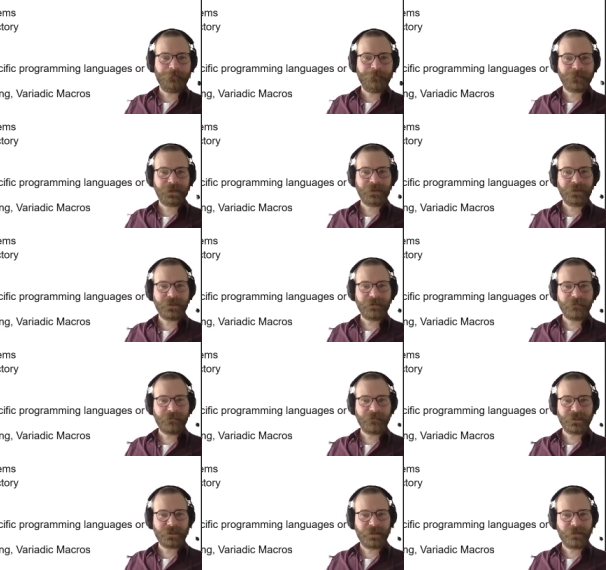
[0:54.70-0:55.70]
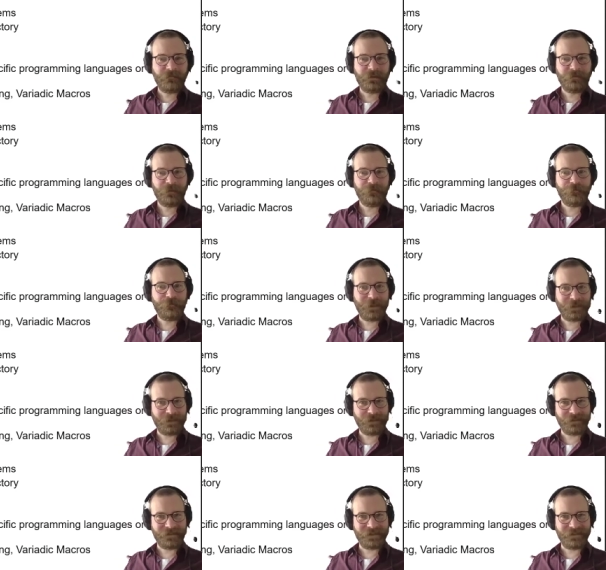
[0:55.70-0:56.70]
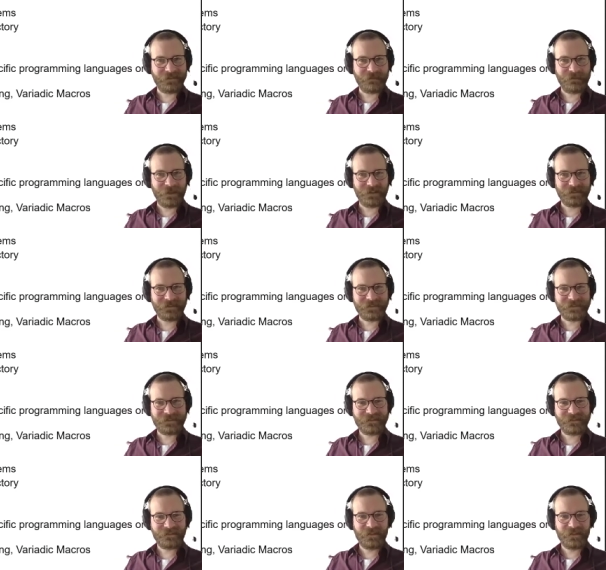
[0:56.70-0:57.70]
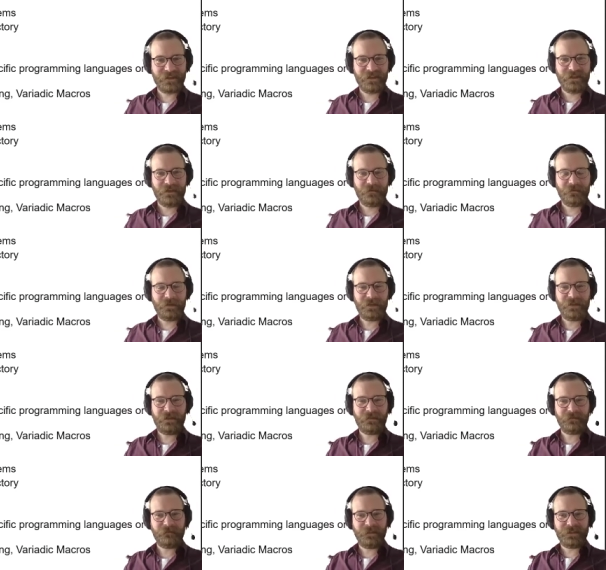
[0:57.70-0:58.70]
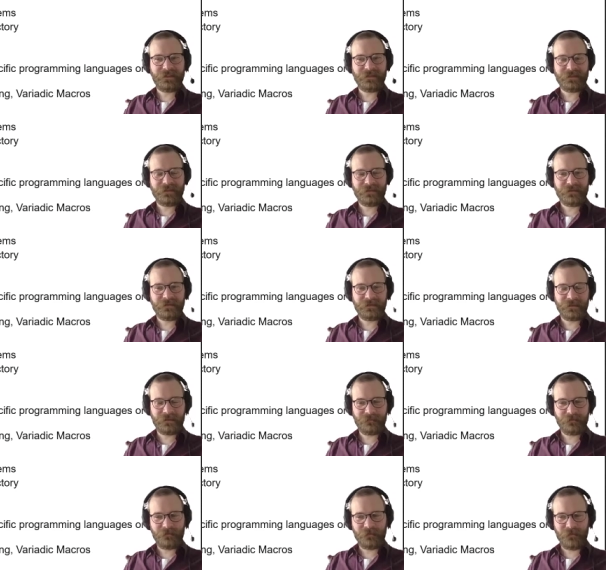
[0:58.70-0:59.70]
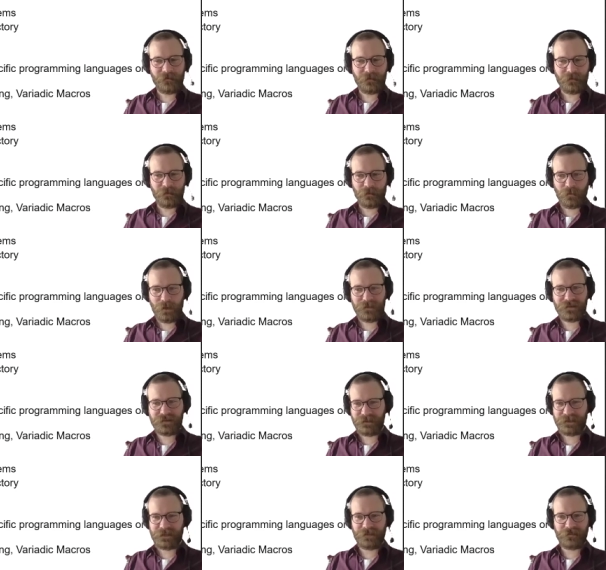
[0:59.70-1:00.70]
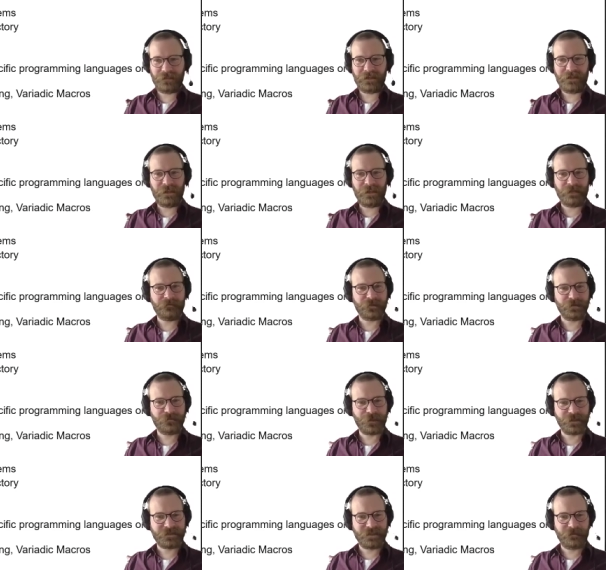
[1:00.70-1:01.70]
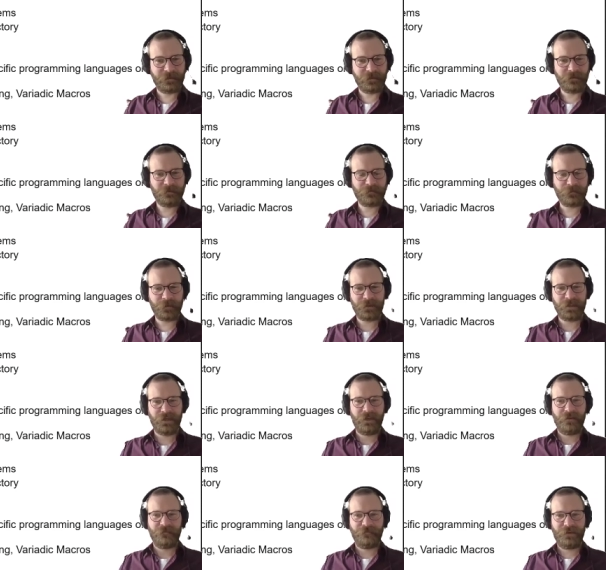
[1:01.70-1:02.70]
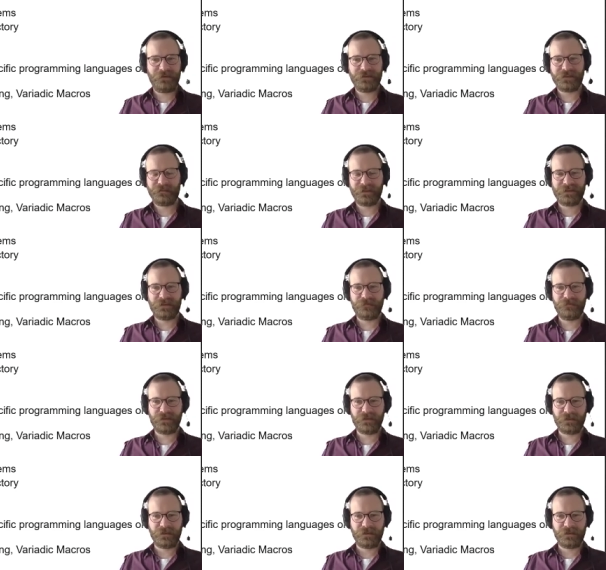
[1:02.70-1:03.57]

um, which are very fine grained patterns. So, really, patterns um, for one specific language, for example, or one very specific